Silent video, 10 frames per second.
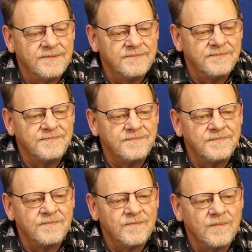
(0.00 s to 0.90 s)

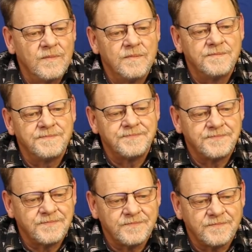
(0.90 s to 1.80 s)

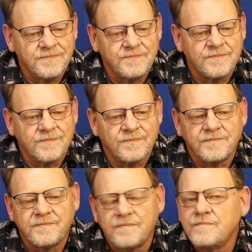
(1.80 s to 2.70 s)

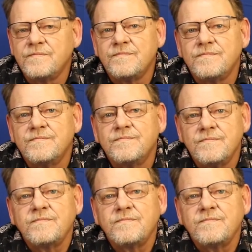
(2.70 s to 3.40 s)
[no speech]